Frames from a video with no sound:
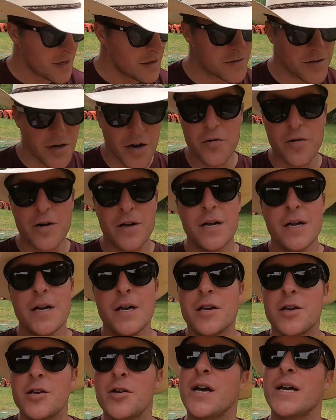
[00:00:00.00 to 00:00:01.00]
So
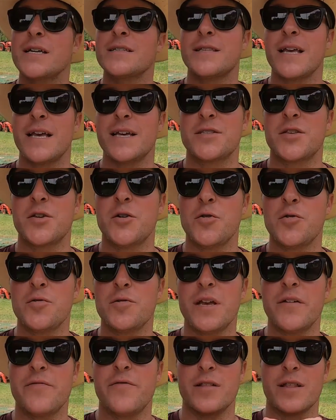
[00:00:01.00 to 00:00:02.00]
you guys stay
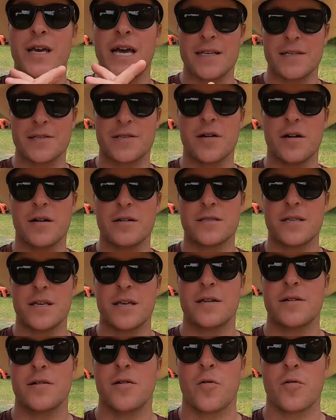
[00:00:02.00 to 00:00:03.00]
tuned. If you like this
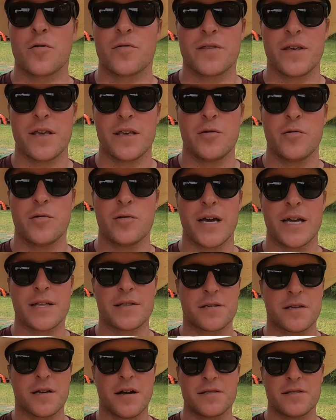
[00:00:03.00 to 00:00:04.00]
content or think you would like
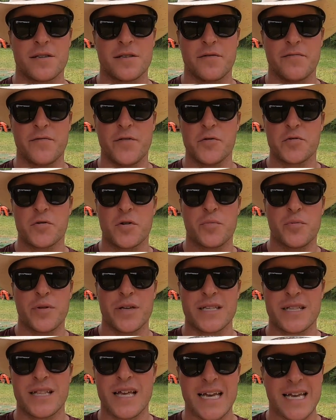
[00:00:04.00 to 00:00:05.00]
this content in the future,
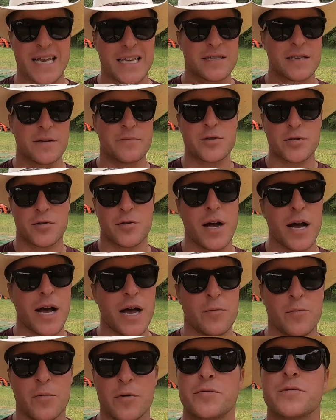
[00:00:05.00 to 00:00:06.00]
please like and
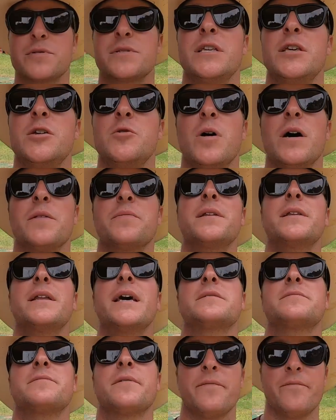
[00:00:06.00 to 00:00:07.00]
subscribe. We will see you on the
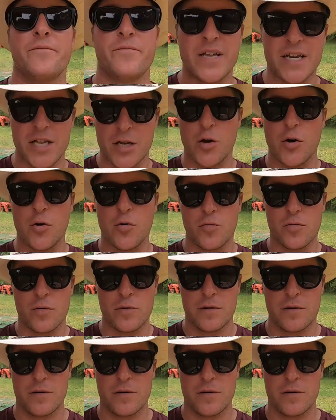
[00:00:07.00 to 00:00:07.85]
next video.